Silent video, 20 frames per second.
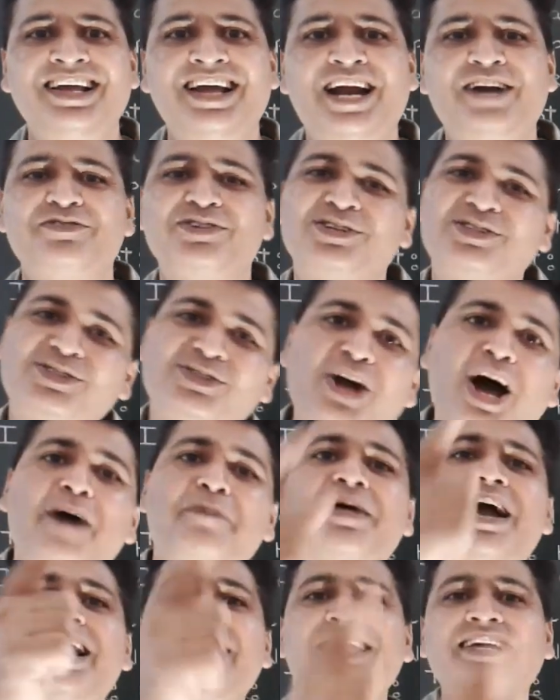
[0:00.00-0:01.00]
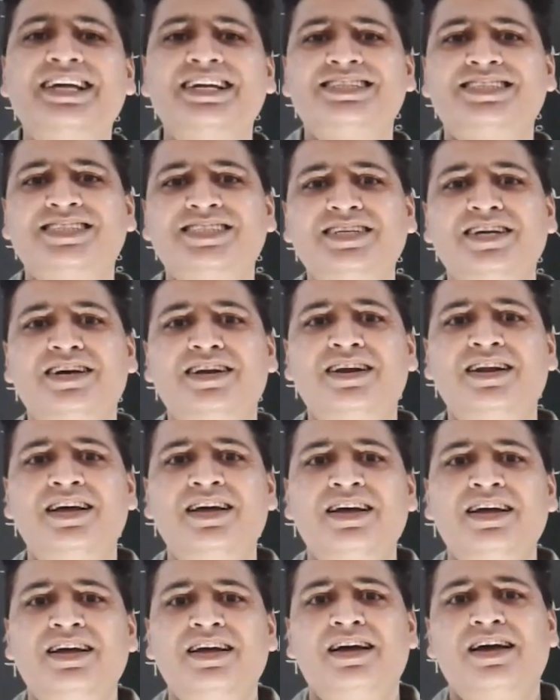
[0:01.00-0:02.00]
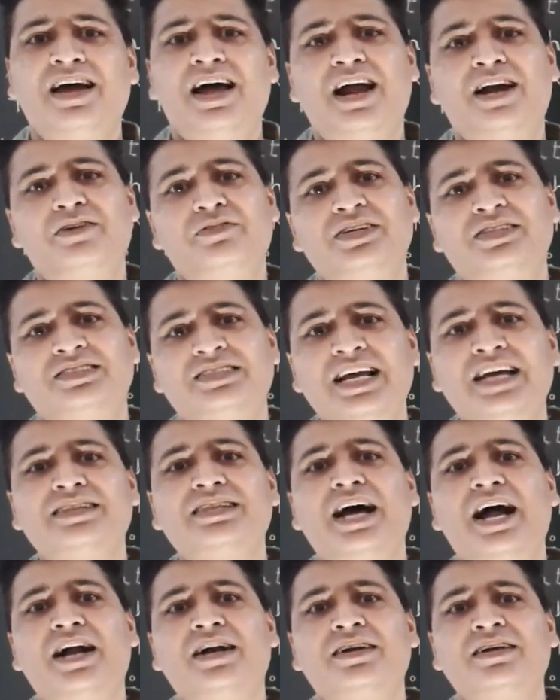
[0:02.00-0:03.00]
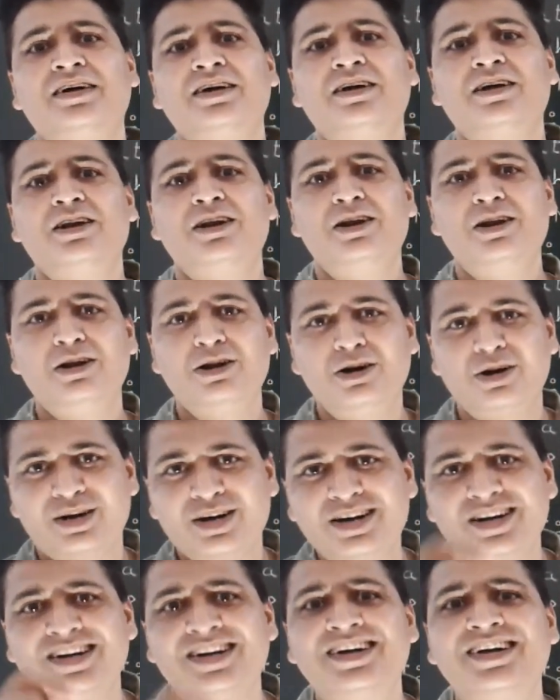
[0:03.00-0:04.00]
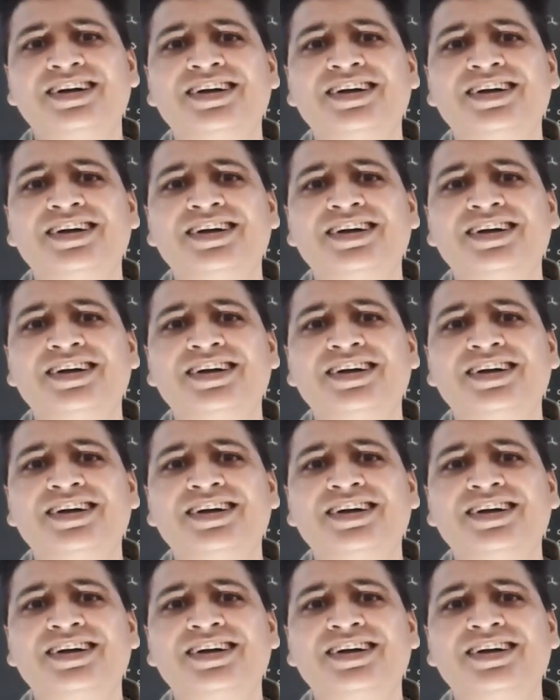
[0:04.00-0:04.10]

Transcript: And we stop adding HCl and we say that, look,